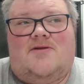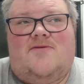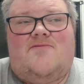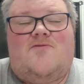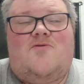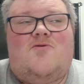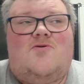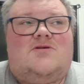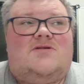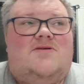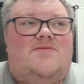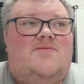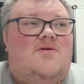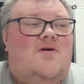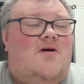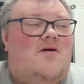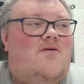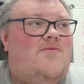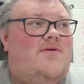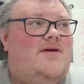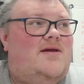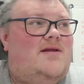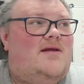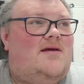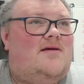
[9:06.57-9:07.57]
Of course, if you are
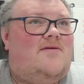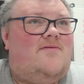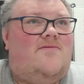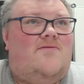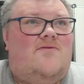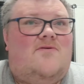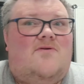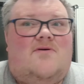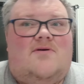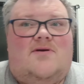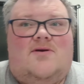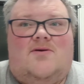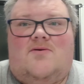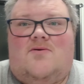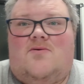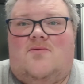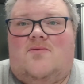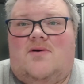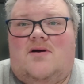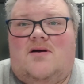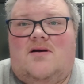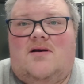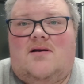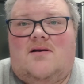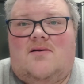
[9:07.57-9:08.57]
reading for your
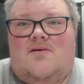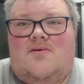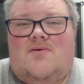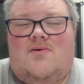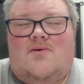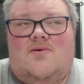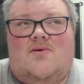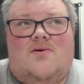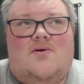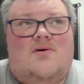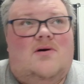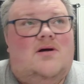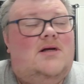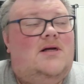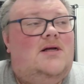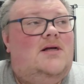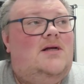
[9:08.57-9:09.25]
work or